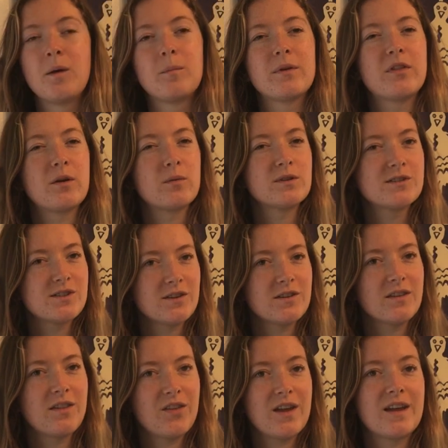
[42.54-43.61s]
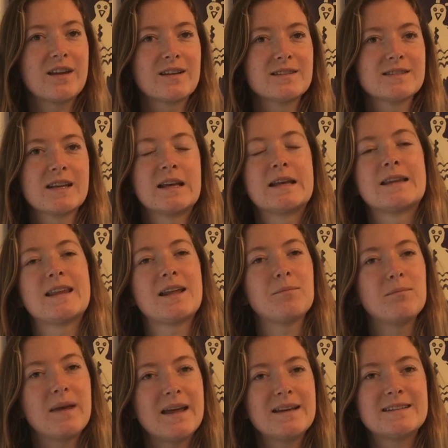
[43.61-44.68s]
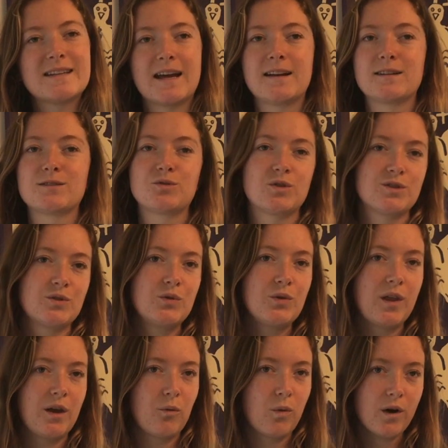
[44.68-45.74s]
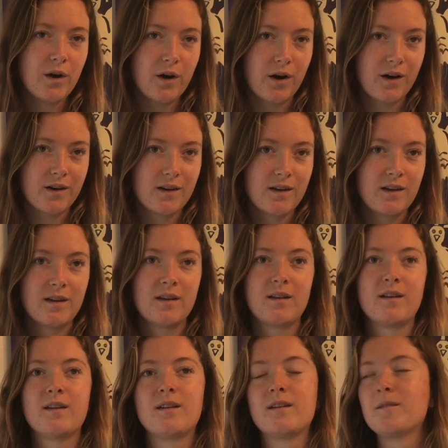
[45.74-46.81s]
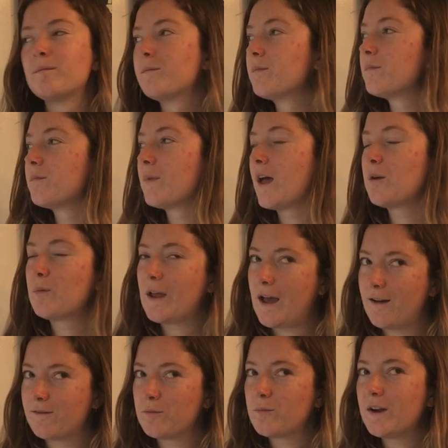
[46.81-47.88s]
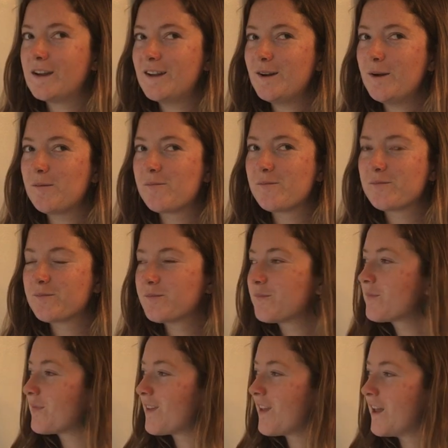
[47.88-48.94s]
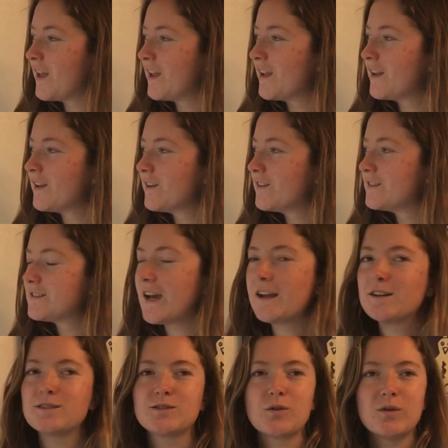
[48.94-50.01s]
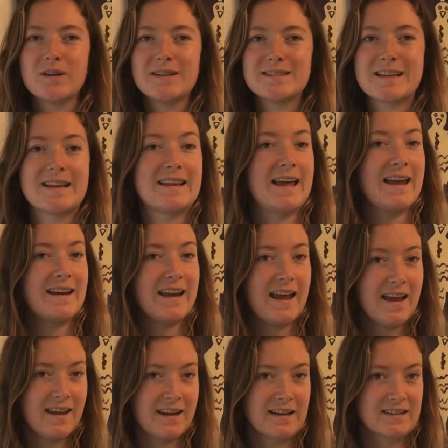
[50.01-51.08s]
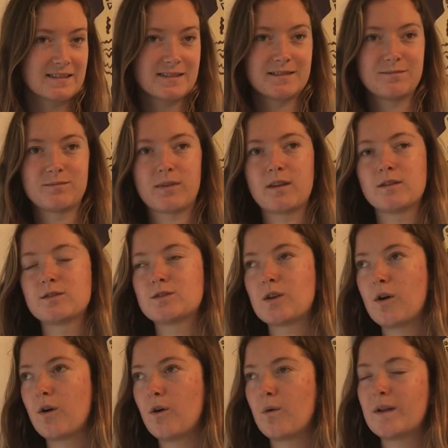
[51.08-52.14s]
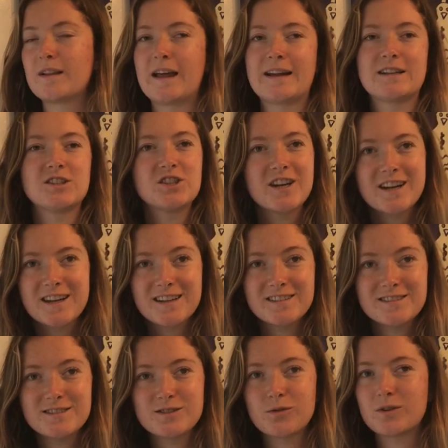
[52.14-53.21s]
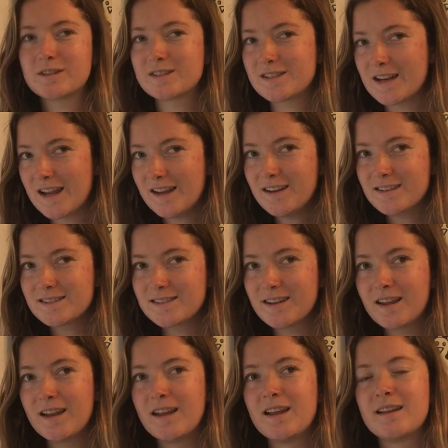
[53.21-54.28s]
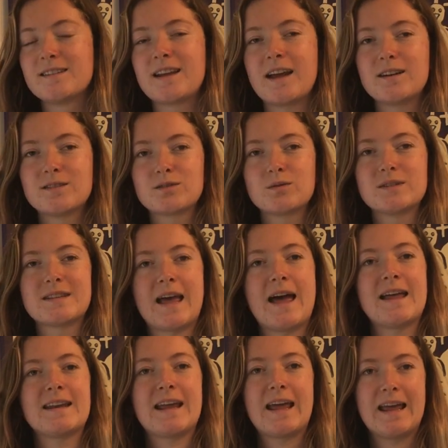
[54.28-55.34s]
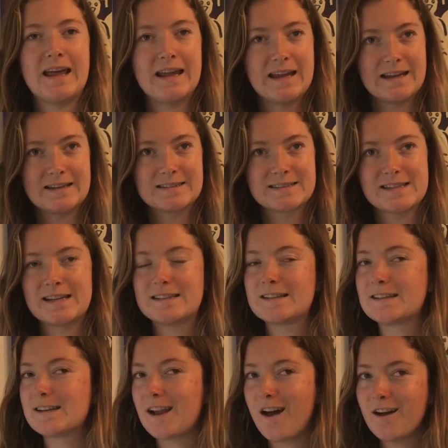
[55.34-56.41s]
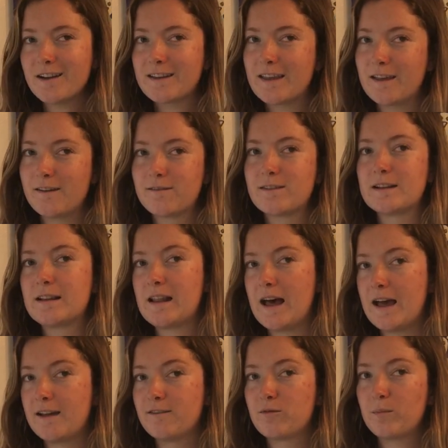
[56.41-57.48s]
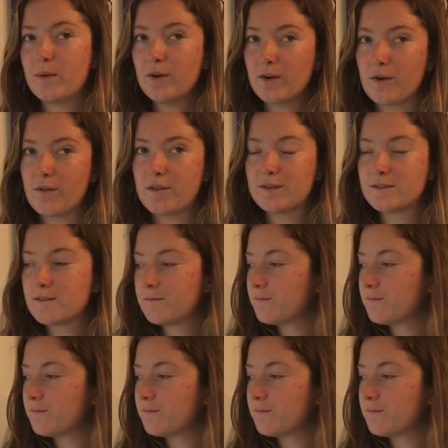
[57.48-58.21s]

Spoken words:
But there were certain things that made dinosaurs who they were, and we have them right here. Dinosaurs laid eggs. So, like chickens or snakes, dinosaurs had eggs. They did not give live birds.